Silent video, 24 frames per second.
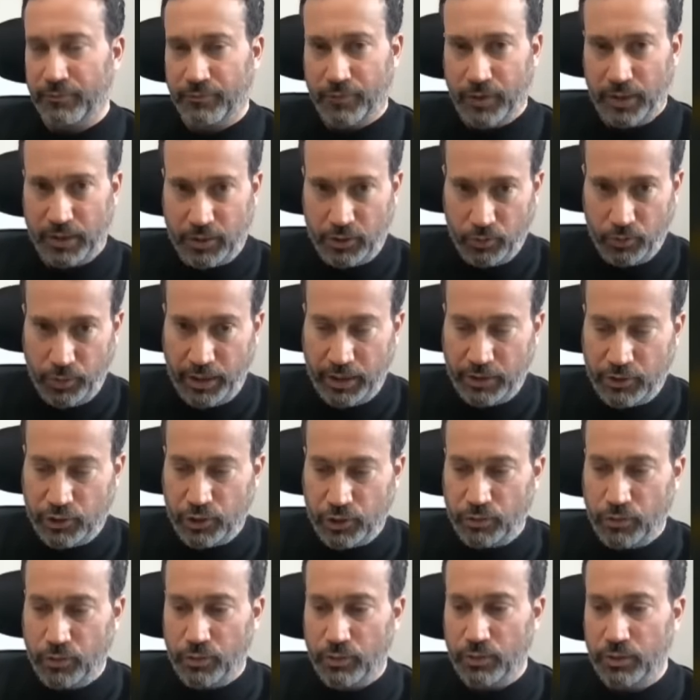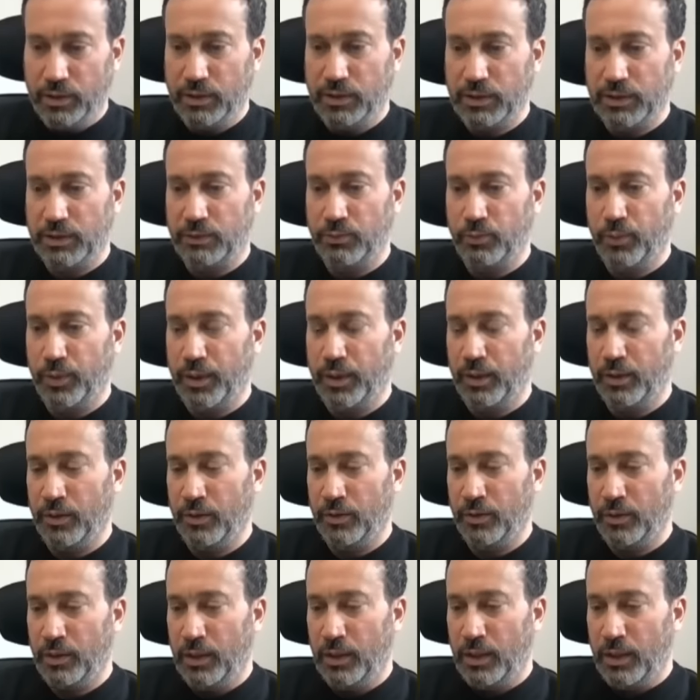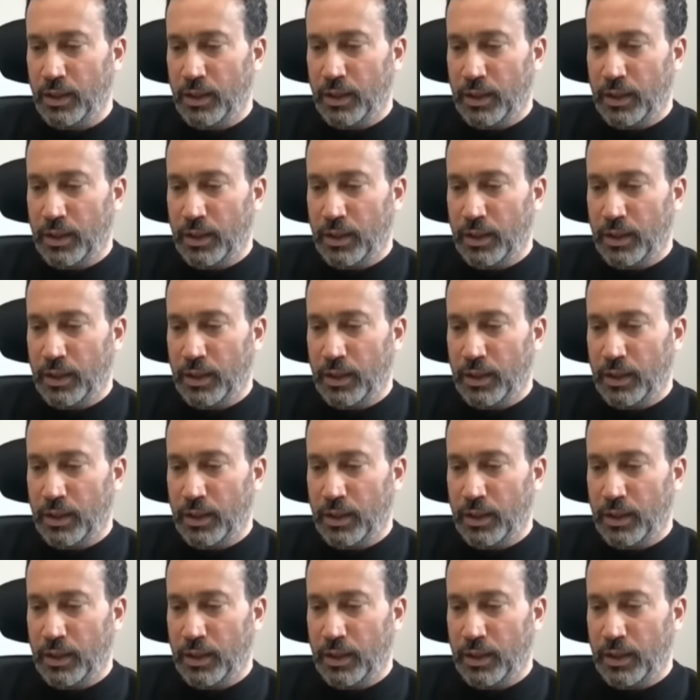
evacuation orders were